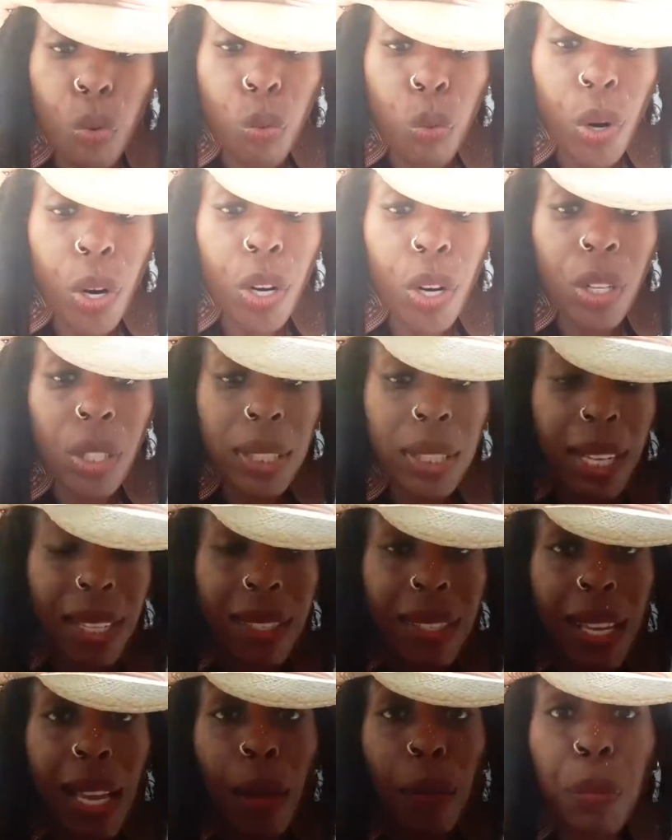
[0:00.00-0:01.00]
world
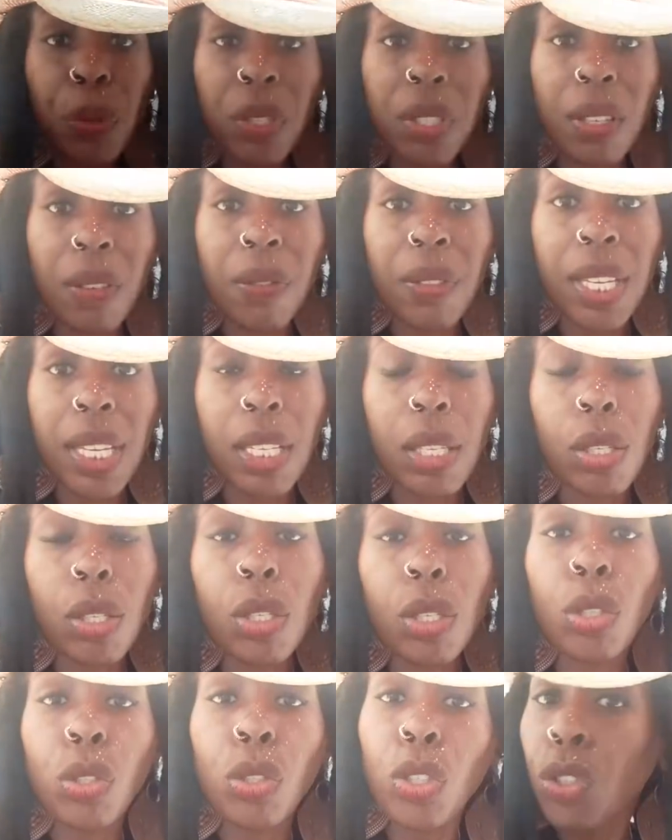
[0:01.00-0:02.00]
examples of this
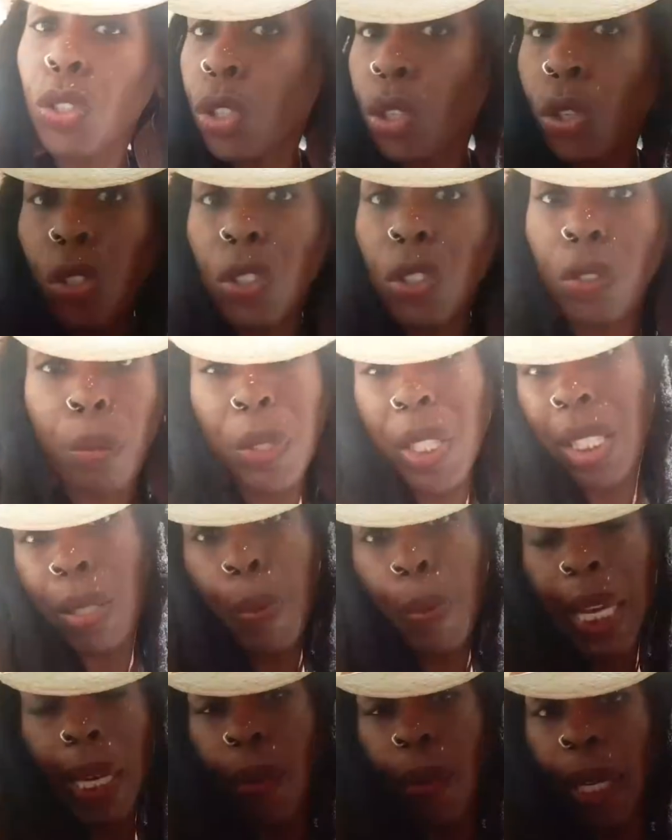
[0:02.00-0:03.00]
to choose from. Just
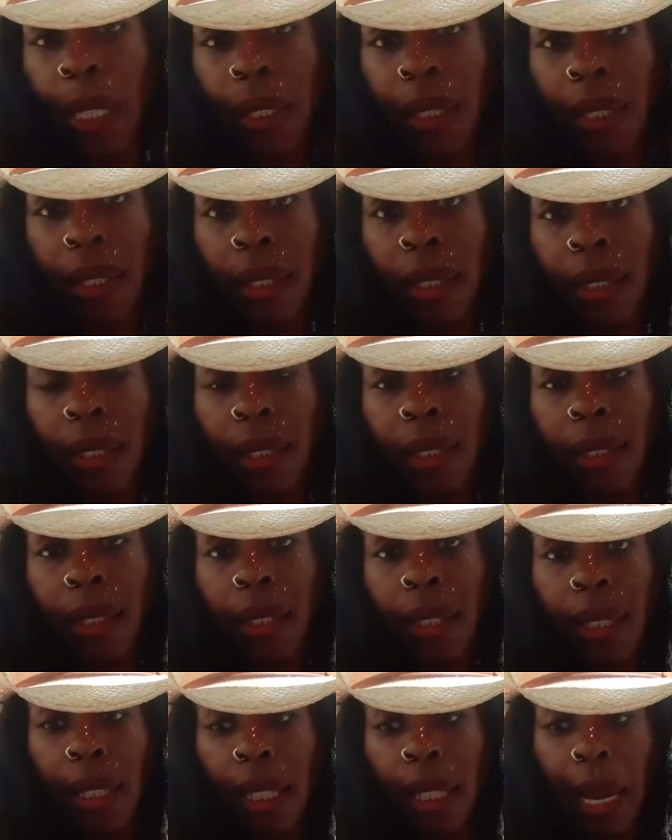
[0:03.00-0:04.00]
pick one.
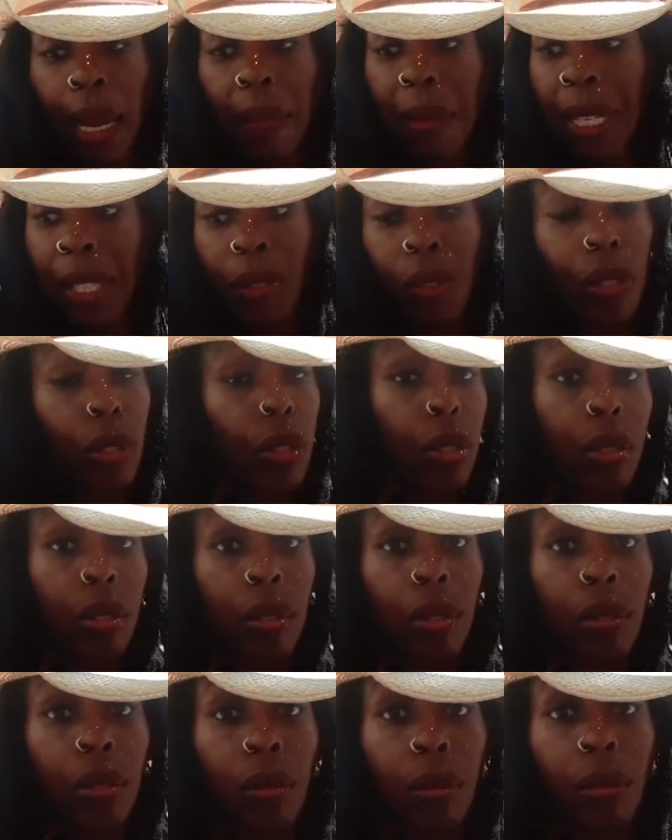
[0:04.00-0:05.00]
I mean,
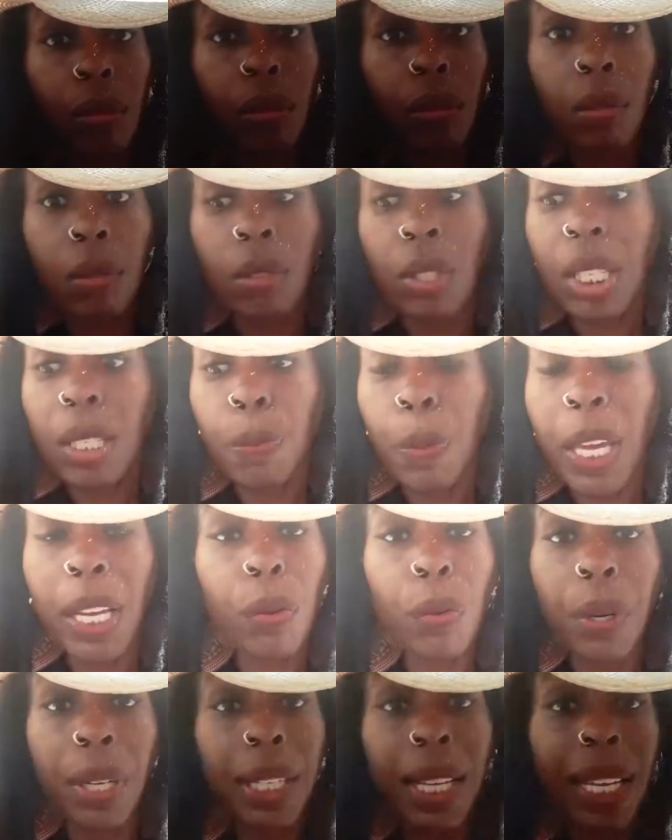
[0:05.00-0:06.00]
just pick
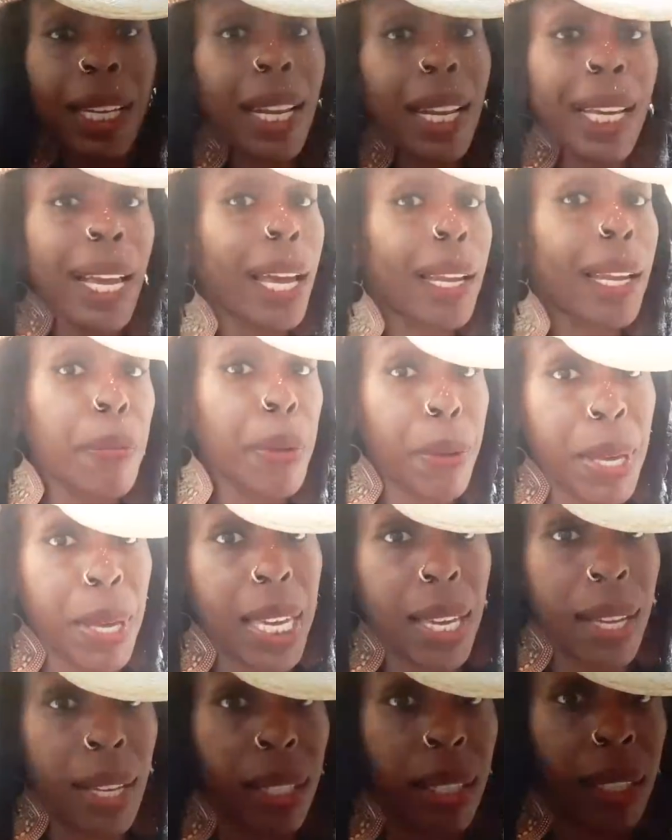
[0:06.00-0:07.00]
one. It ain't gotta be
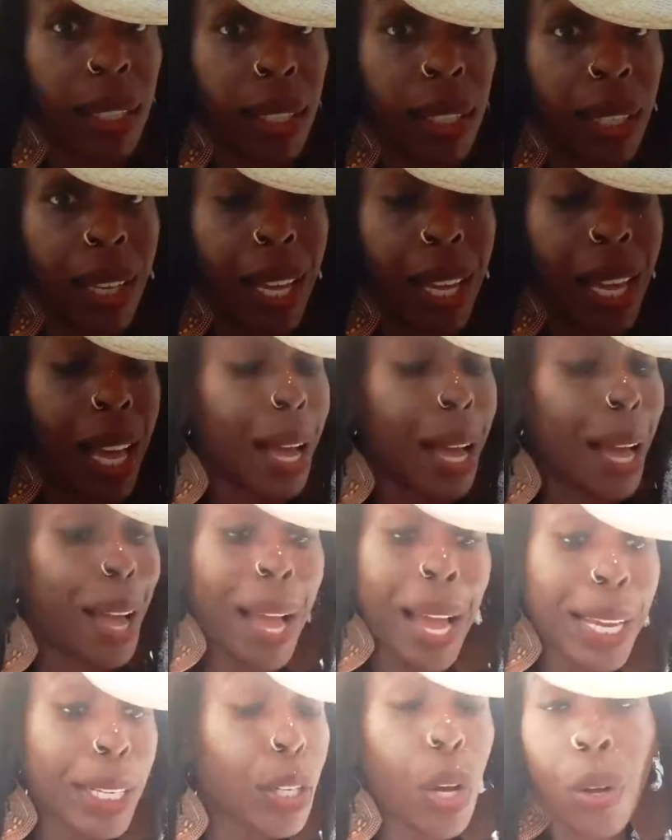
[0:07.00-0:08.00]
me.
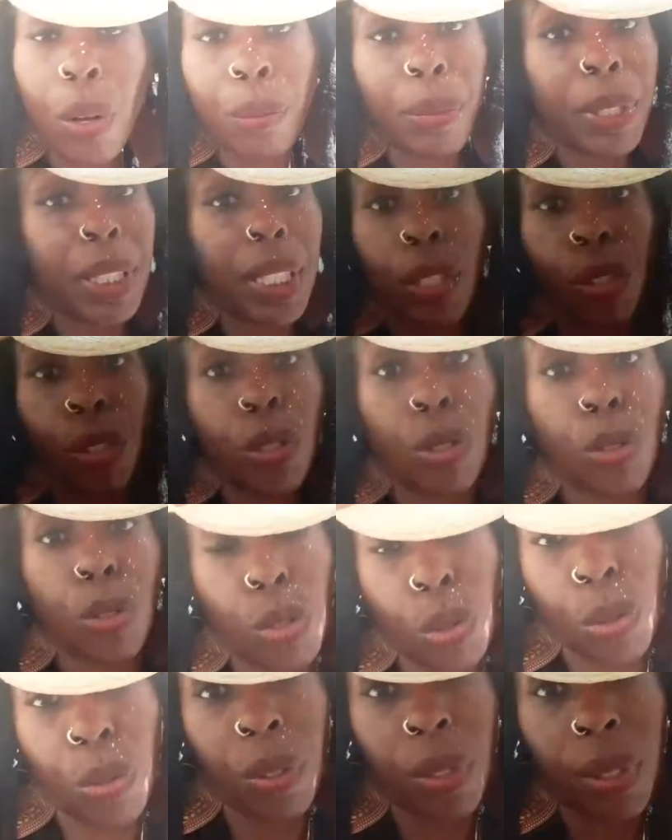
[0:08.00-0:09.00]
I know I'm telling you the truth.